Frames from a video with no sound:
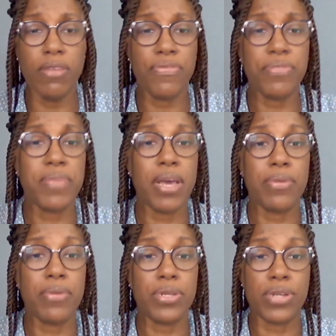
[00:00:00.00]
For me,
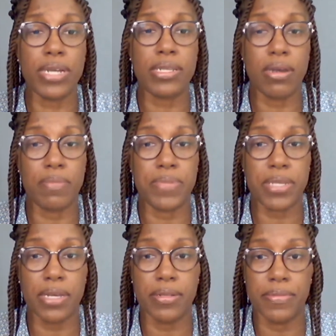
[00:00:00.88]
I would try to
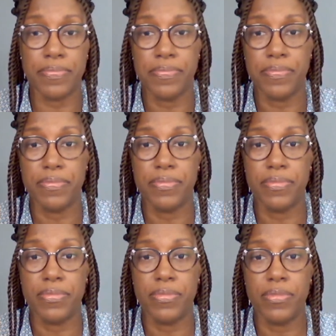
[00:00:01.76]
upskill,
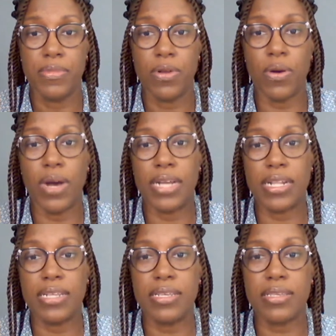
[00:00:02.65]
or
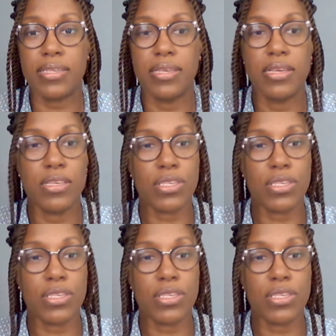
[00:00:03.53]
at least